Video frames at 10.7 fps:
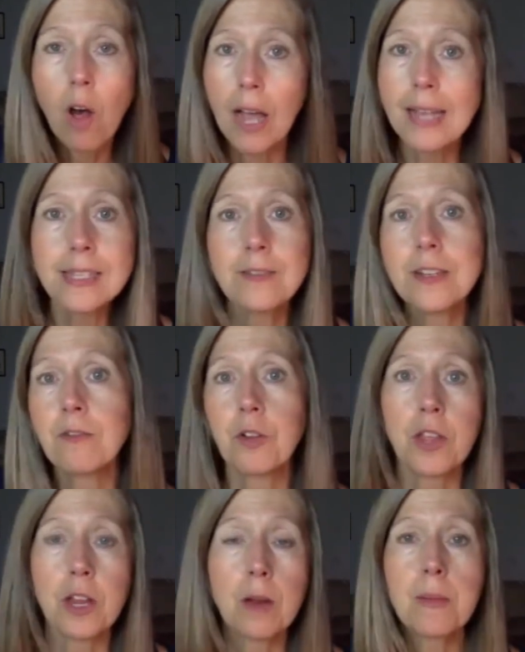kinds of different
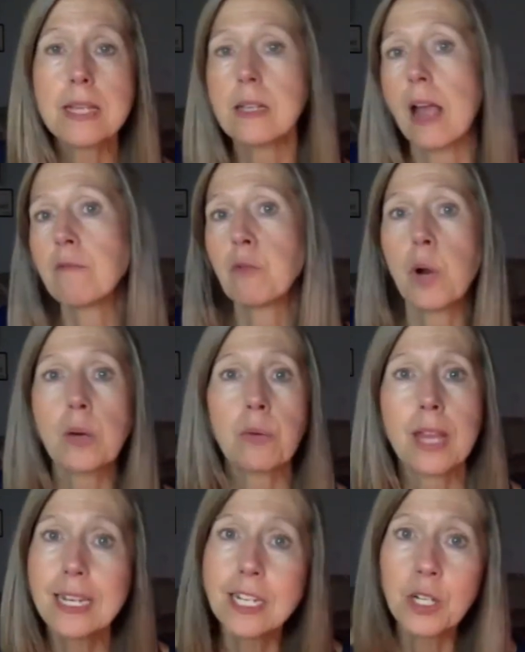therapies, I've worked with
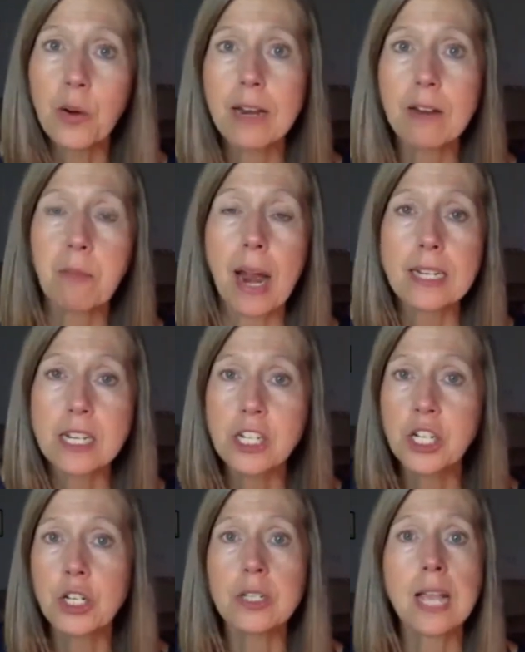integrative
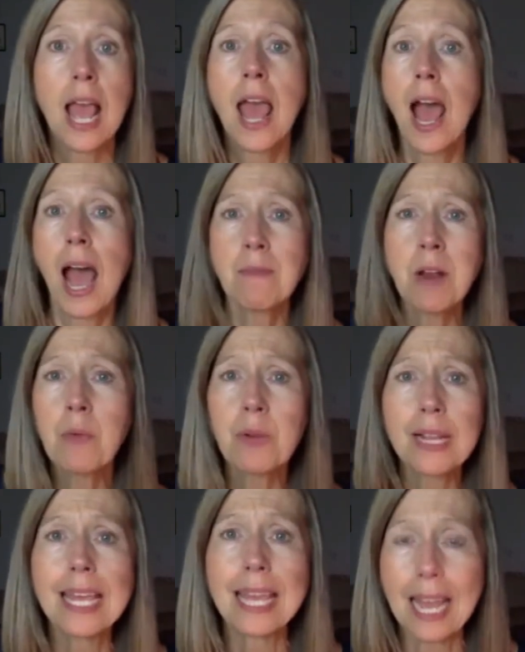practitioners, I'm not
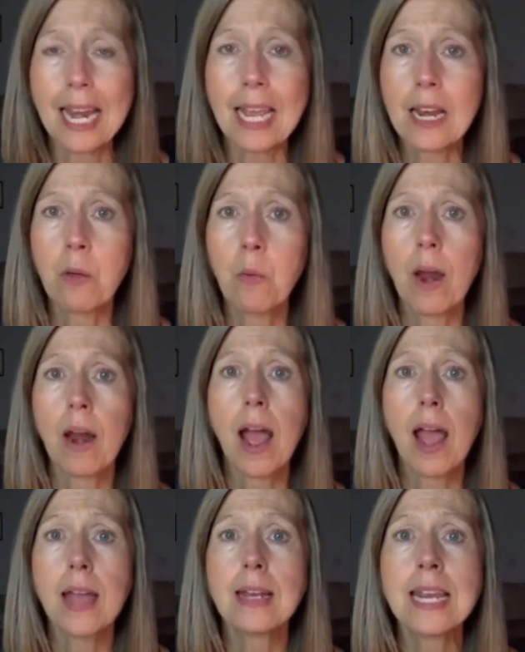really getting anywhere,
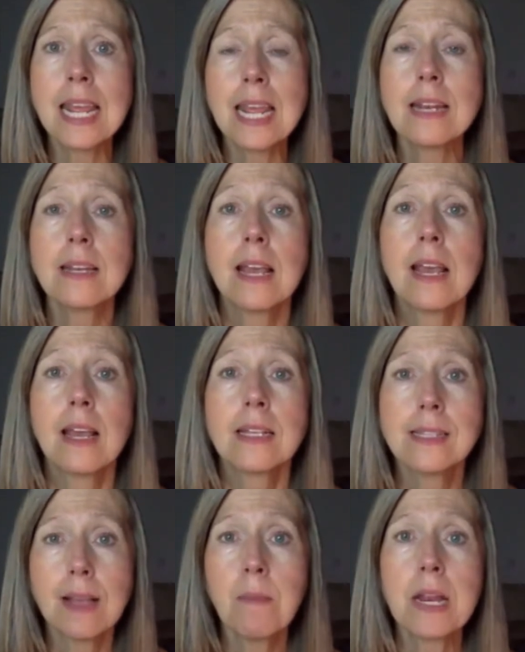I need
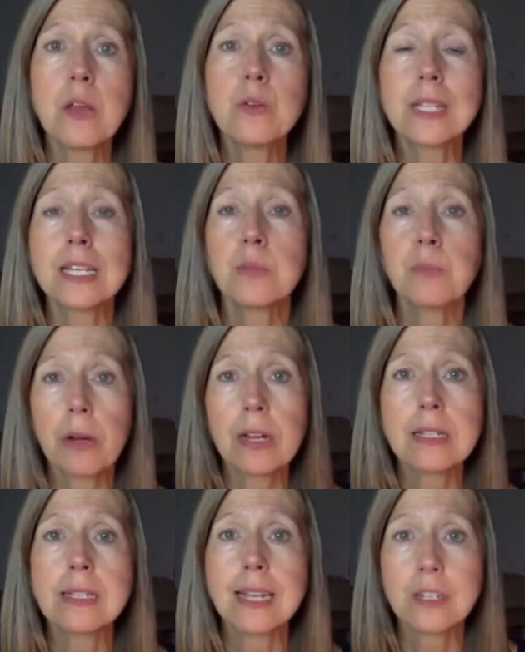somebody who's
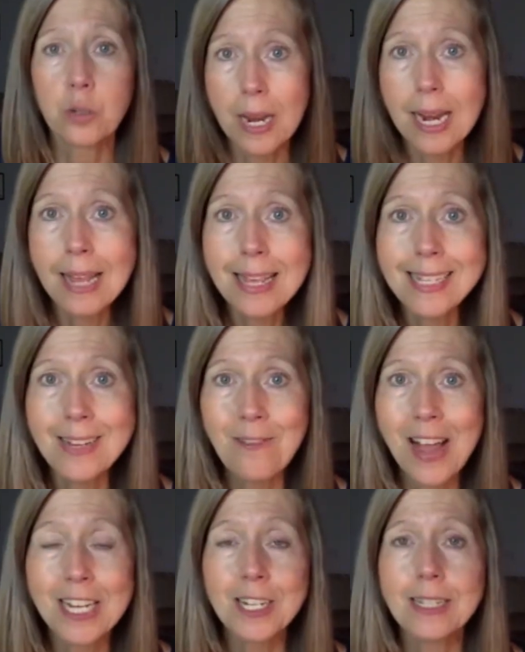experienced at treating these
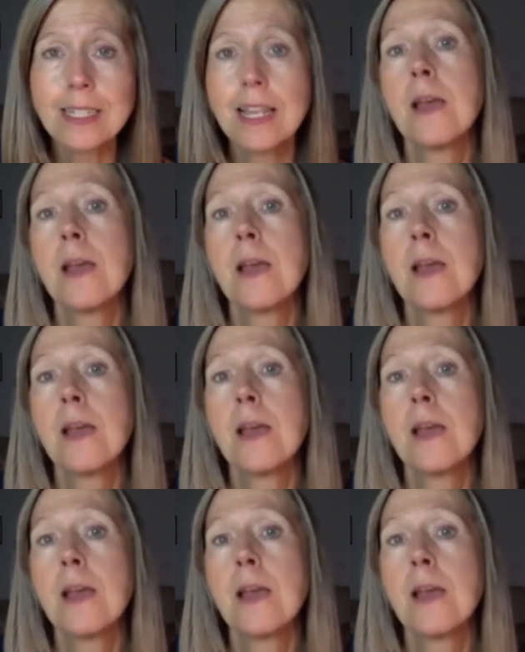infections,